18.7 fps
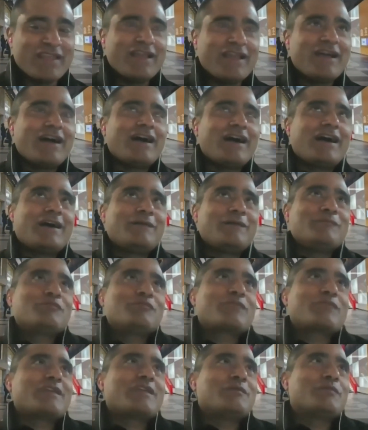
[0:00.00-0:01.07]

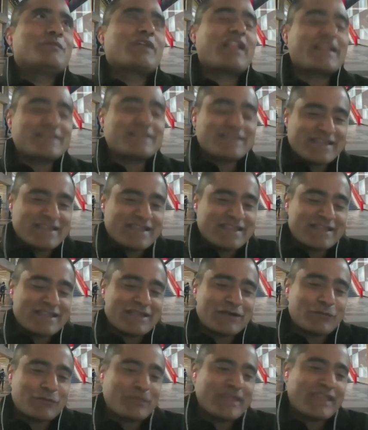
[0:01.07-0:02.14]
But actually, you
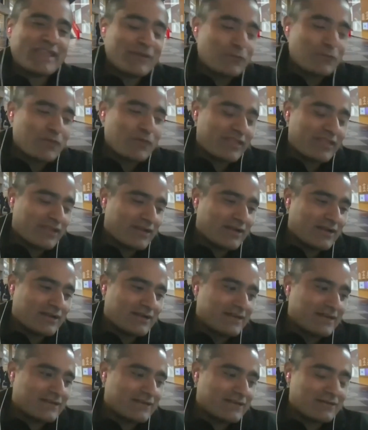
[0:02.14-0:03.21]
know, begin with
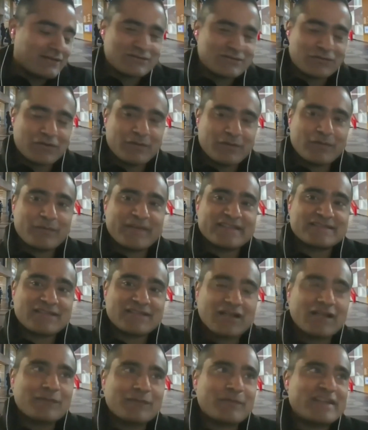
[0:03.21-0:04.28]
a little story about my
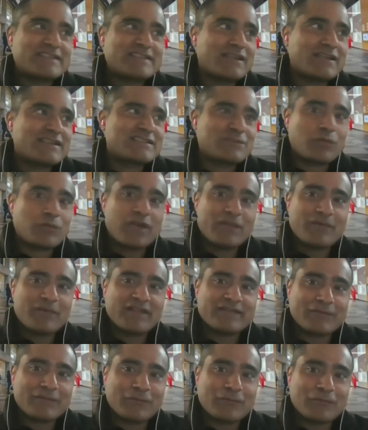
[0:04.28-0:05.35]
son. My son is 20
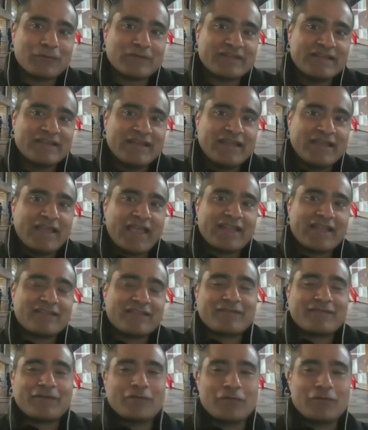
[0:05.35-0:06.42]
months old, and
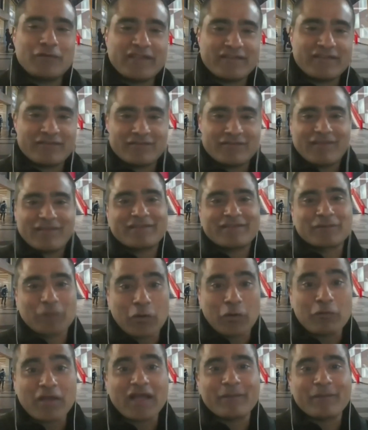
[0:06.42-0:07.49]
so has
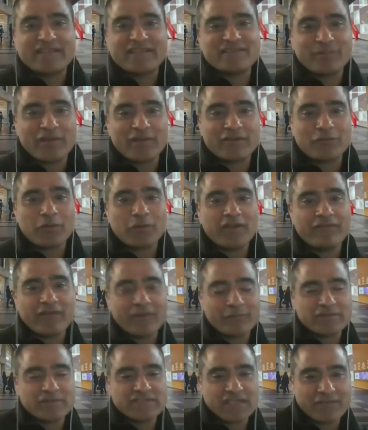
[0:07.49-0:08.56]
grown up, has spent
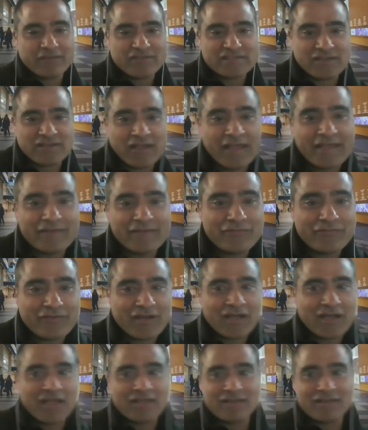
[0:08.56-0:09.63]
25% of his life
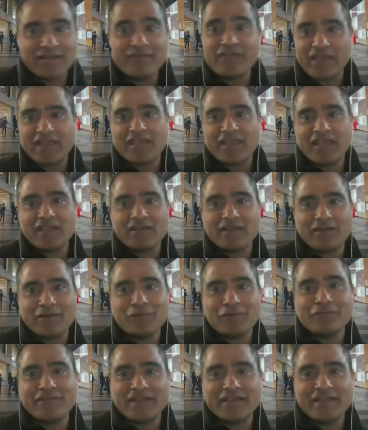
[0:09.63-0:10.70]
living in
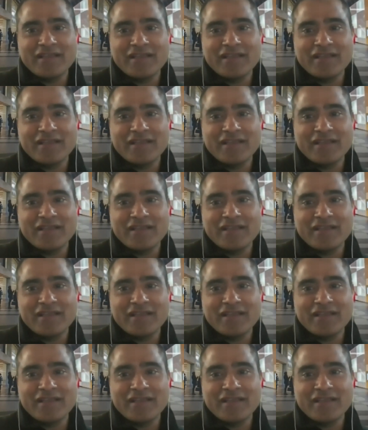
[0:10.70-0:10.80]
COVID.